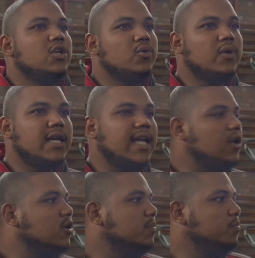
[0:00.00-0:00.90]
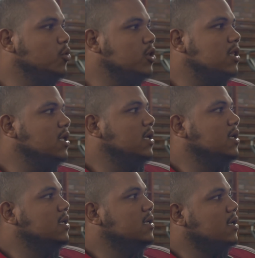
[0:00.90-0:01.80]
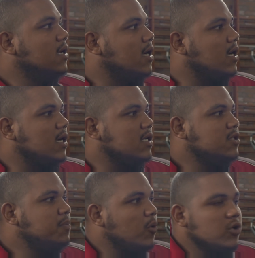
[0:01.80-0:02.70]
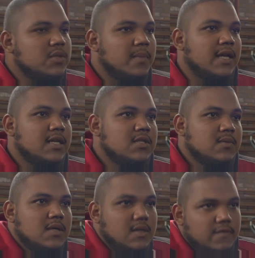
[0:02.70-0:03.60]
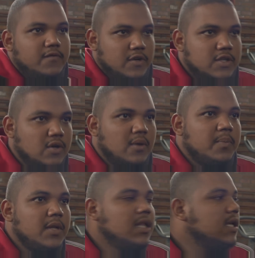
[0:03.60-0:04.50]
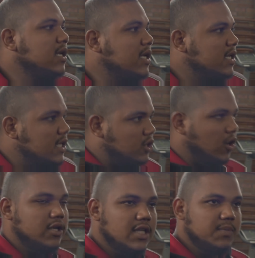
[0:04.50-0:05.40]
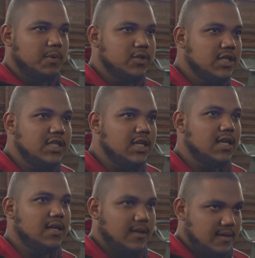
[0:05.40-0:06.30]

You cannot put a sports manager, for example, in a doctor's position.